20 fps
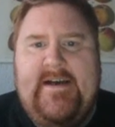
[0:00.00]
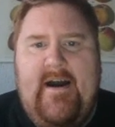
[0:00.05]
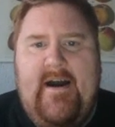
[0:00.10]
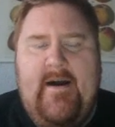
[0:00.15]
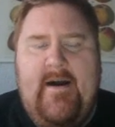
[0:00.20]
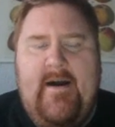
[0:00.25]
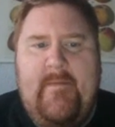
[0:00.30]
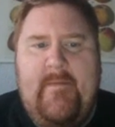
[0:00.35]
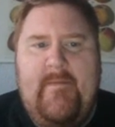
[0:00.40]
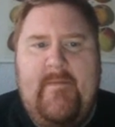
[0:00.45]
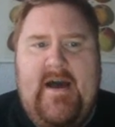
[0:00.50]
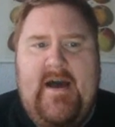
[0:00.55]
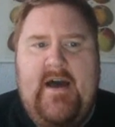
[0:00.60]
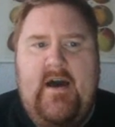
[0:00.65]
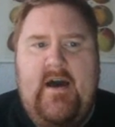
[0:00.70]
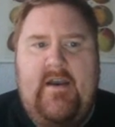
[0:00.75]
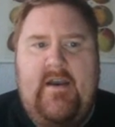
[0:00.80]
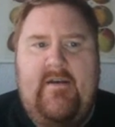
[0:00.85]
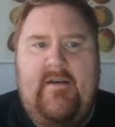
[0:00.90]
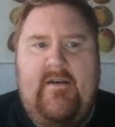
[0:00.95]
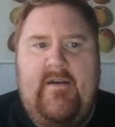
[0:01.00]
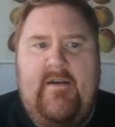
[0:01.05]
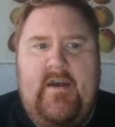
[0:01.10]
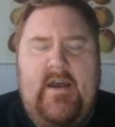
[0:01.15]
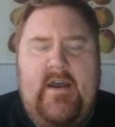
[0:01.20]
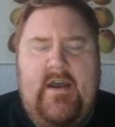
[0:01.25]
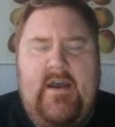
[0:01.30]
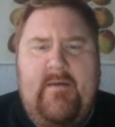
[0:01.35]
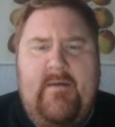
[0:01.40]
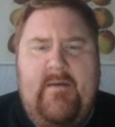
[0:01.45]

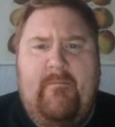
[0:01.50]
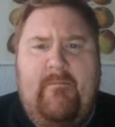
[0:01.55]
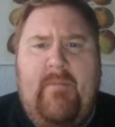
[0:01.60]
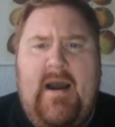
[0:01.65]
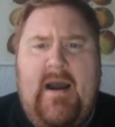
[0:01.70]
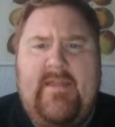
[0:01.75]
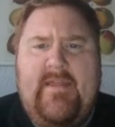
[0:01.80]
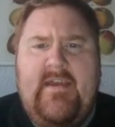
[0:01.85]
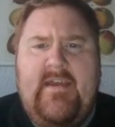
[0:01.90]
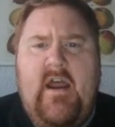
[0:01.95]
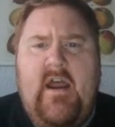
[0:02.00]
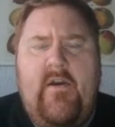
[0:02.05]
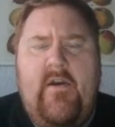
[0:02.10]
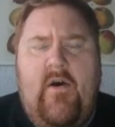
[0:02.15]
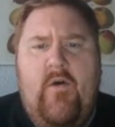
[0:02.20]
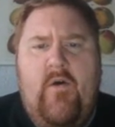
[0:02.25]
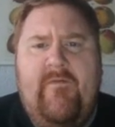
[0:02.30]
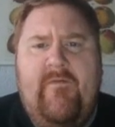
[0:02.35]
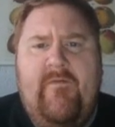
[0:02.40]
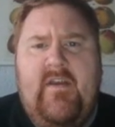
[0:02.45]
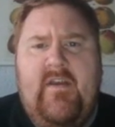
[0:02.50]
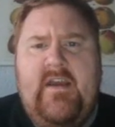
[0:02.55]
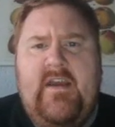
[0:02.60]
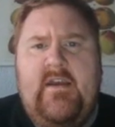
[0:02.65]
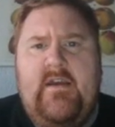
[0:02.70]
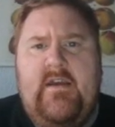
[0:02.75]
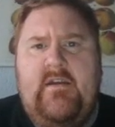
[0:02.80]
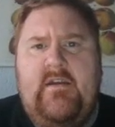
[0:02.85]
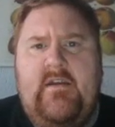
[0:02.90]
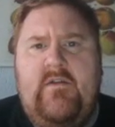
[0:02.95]
And by the end,
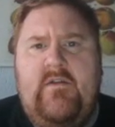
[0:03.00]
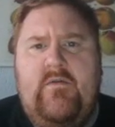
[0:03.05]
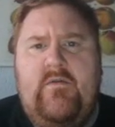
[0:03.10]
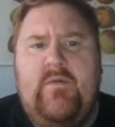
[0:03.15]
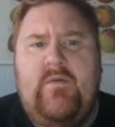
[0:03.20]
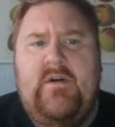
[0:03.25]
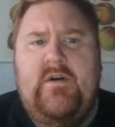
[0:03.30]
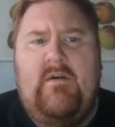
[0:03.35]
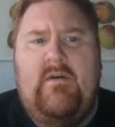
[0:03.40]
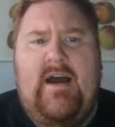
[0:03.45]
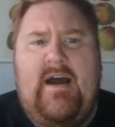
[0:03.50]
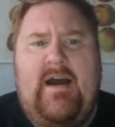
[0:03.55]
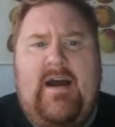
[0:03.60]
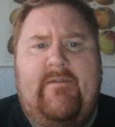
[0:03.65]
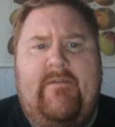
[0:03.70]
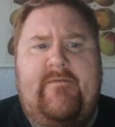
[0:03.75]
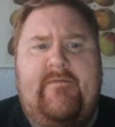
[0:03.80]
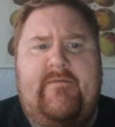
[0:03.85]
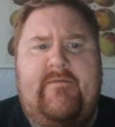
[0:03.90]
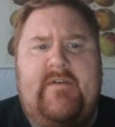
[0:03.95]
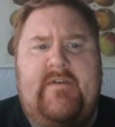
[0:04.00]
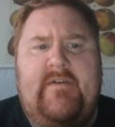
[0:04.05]
hopefully, you will have